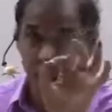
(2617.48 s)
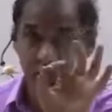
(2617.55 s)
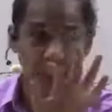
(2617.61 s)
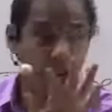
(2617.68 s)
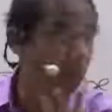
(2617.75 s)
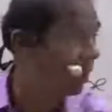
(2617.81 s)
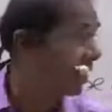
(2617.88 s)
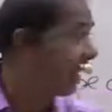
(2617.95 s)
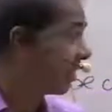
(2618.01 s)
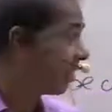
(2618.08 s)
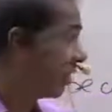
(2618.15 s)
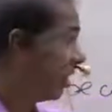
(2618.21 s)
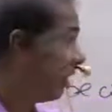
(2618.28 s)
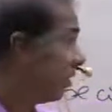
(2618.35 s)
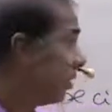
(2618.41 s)
first complete
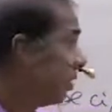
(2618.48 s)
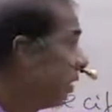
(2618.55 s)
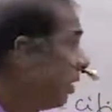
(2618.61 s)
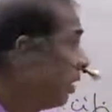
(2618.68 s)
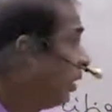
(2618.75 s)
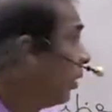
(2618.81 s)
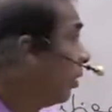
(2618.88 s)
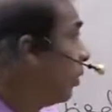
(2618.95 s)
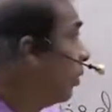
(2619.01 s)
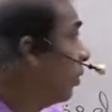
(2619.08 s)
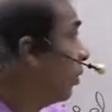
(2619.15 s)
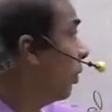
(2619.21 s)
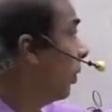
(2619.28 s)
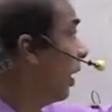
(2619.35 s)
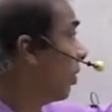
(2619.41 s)
action is
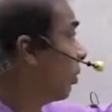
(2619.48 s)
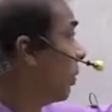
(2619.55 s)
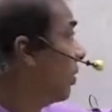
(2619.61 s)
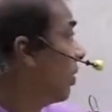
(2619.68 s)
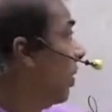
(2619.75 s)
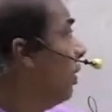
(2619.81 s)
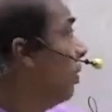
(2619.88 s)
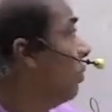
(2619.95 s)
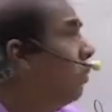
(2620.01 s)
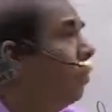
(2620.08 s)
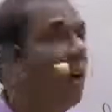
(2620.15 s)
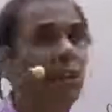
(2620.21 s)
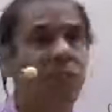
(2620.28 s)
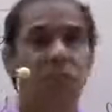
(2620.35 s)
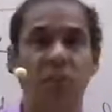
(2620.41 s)
expressed in
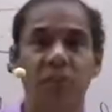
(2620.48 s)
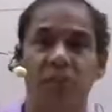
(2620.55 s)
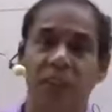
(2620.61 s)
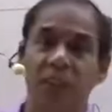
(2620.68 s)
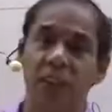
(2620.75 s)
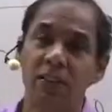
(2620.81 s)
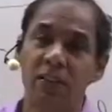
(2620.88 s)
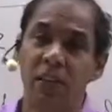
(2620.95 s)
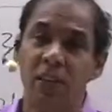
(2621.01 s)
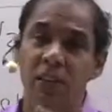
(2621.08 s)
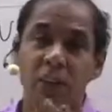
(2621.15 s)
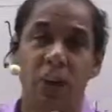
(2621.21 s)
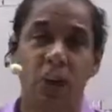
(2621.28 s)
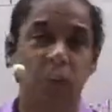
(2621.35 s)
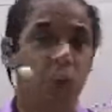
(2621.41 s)
past perfect tense,
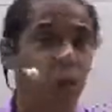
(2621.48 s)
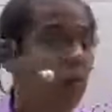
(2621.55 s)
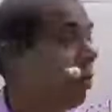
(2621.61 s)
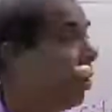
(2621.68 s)
formula